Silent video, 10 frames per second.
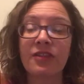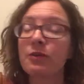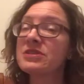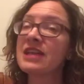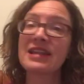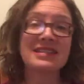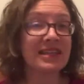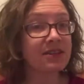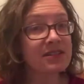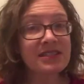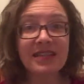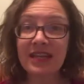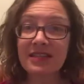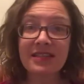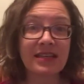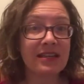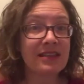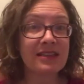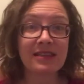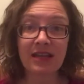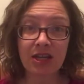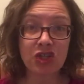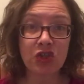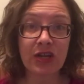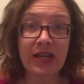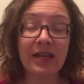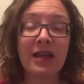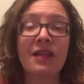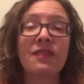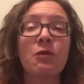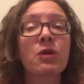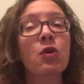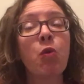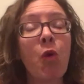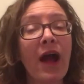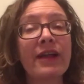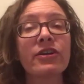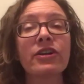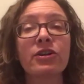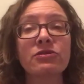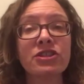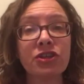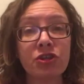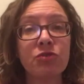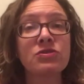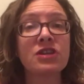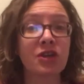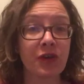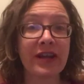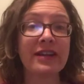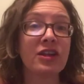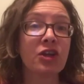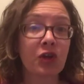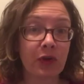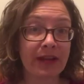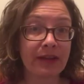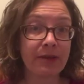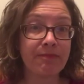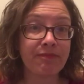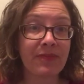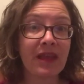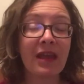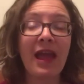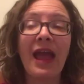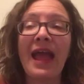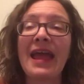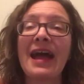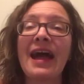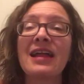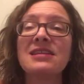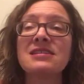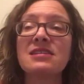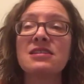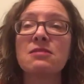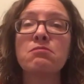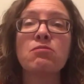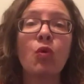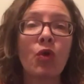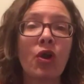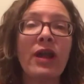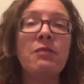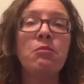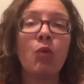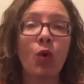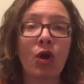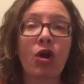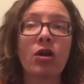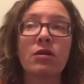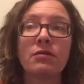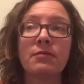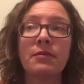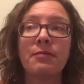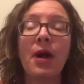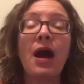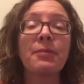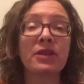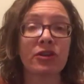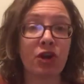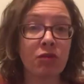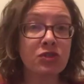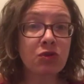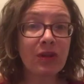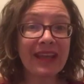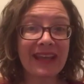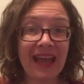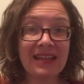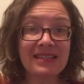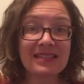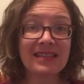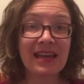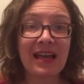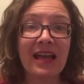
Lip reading: there was not a single state in the country that required you to use accredited curriculum. And the more and more popular homeschooling gets,